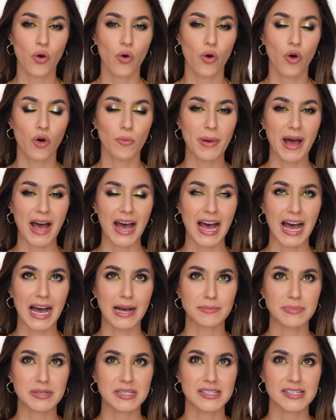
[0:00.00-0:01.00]
or
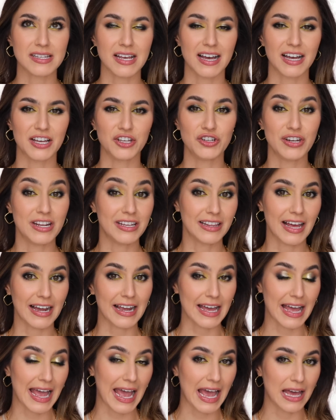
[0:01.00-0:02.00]
perhaps uh, you need
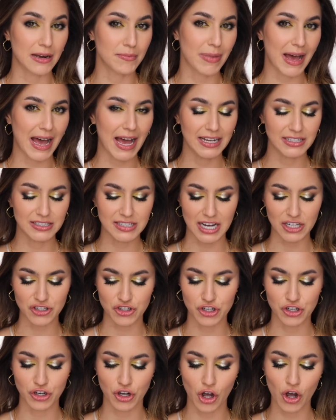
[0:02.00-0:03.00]
like a handbag
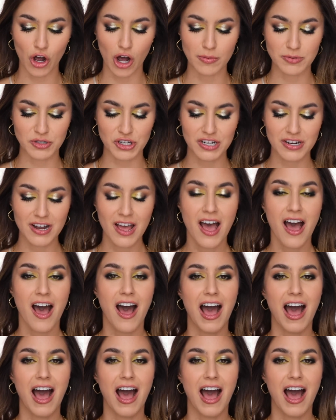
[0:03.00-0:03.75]
touch and go option.